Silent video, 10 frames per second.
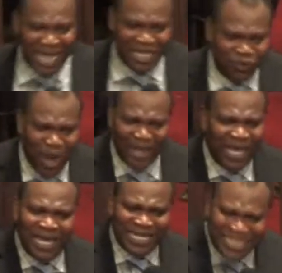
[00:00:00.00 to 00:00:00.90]
That is why
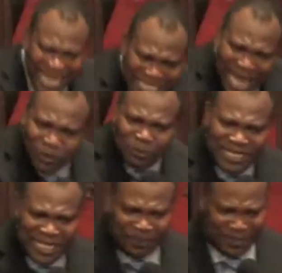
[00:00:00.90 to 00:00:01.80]
the church cannot
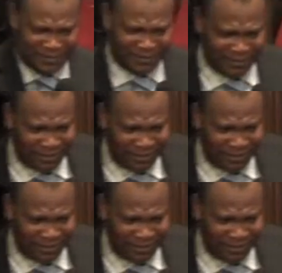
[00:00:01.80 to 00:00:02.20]
be sleeping.